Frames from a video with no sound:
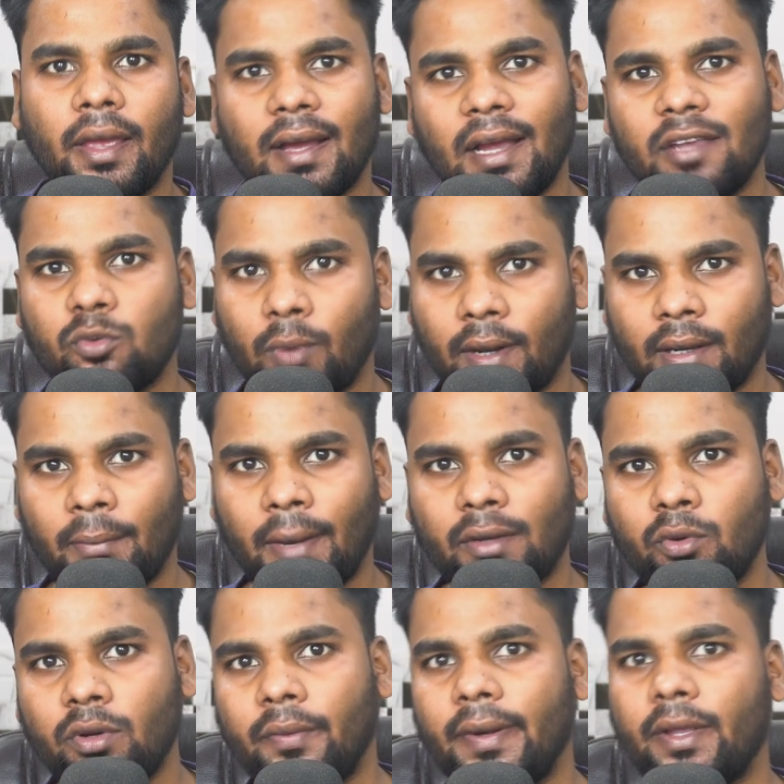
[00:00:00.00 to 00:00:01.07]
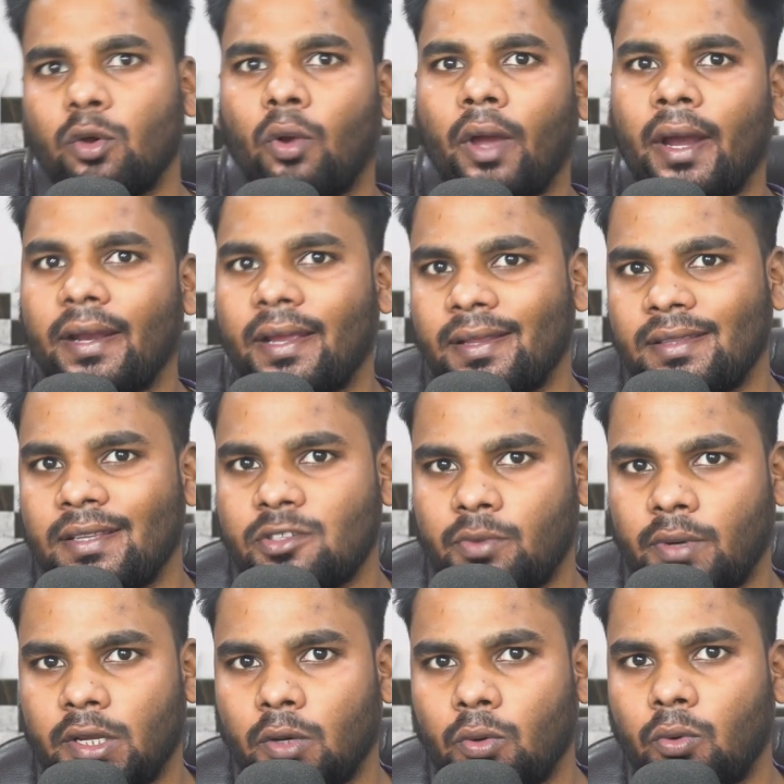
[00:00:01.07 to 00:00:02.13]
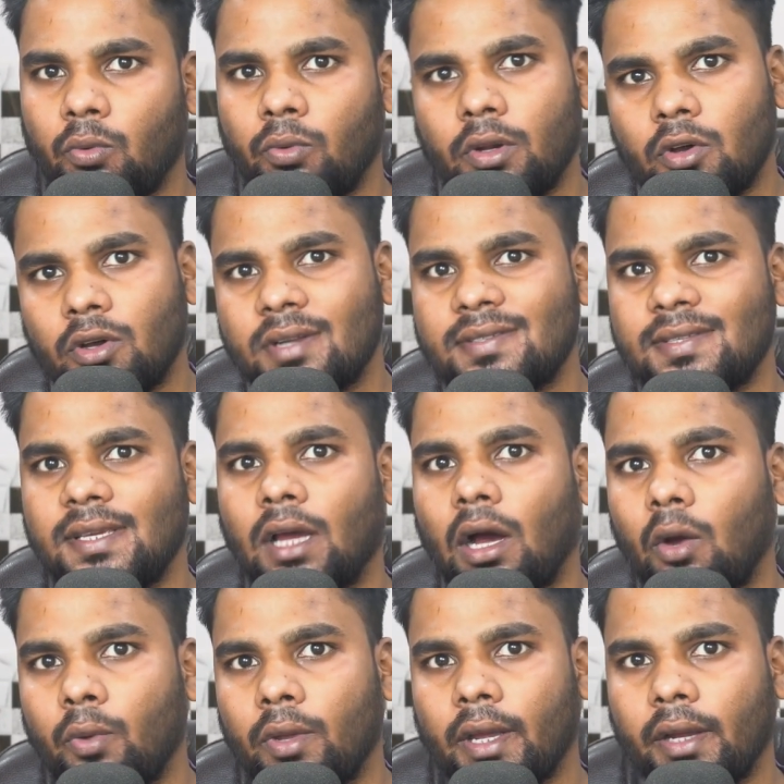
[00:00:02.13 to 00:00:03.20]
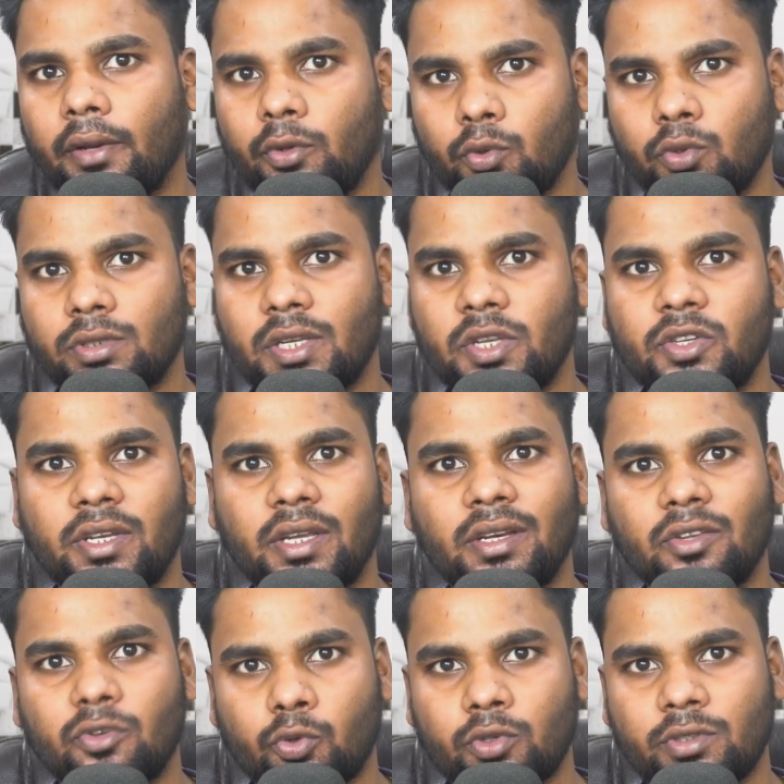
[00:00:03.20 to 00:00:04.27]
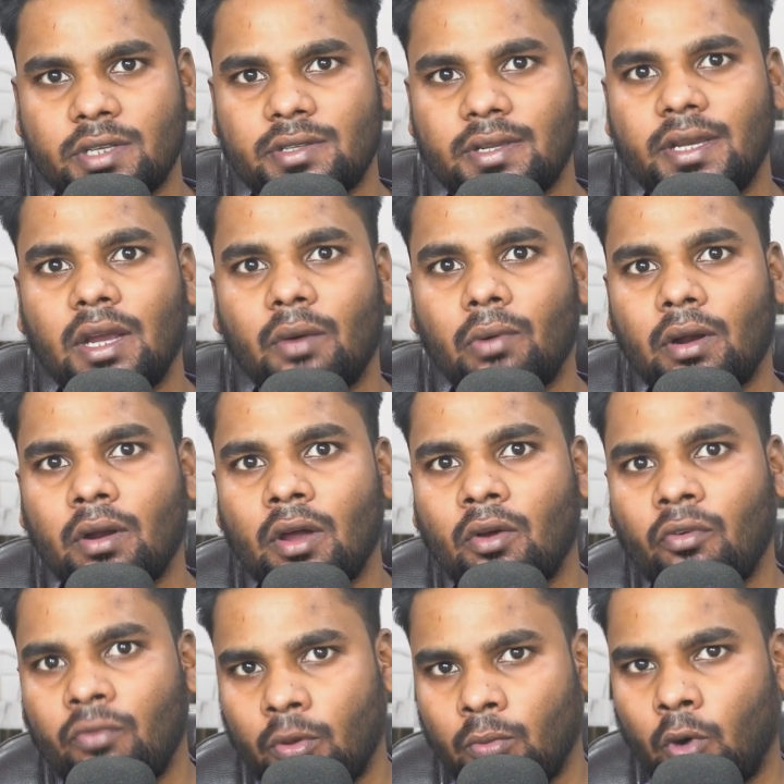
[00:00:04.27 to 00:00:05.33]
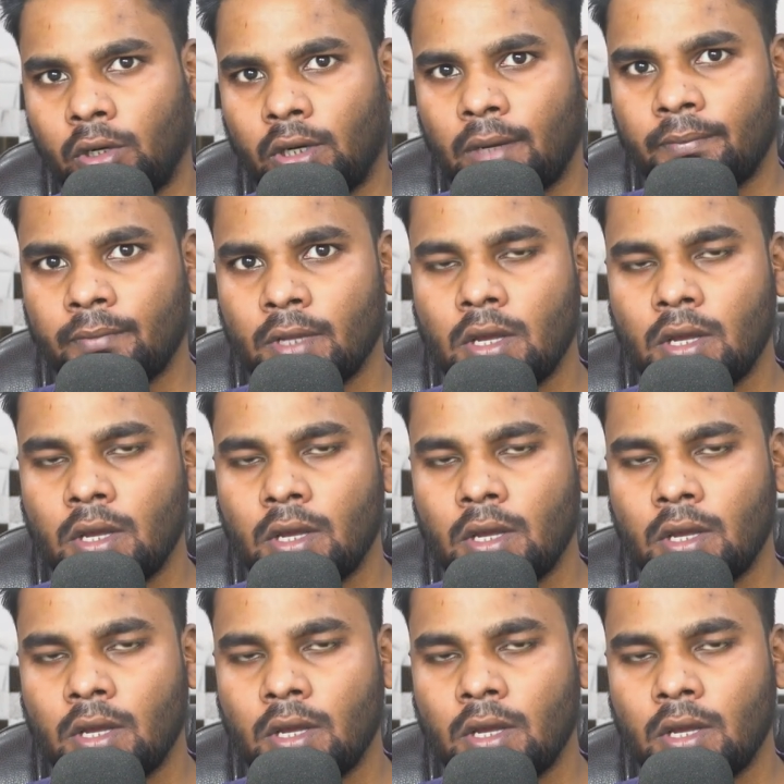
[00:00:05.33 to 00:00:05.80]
Hey guys, welcome back to new video, and in this video we're gonna see how we can use string resources in our view model.